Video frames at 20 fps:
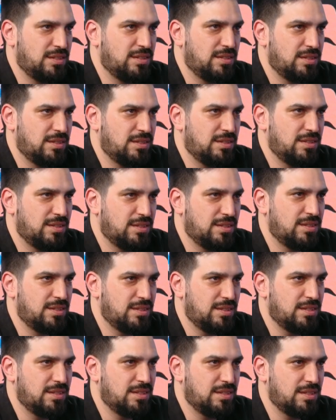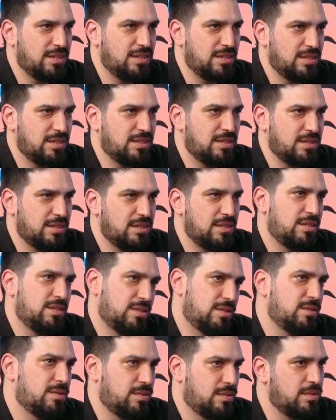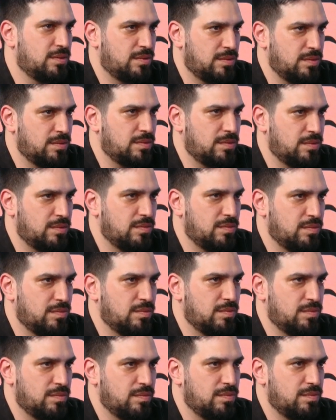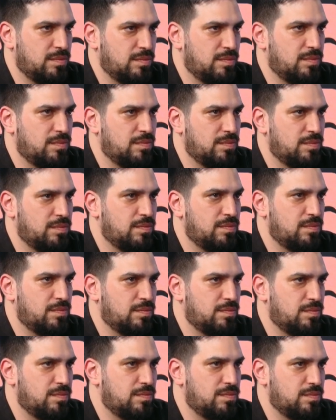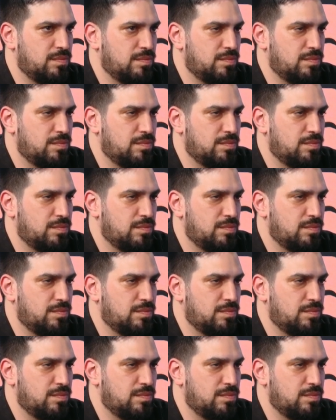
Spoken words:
This person isn't speaking.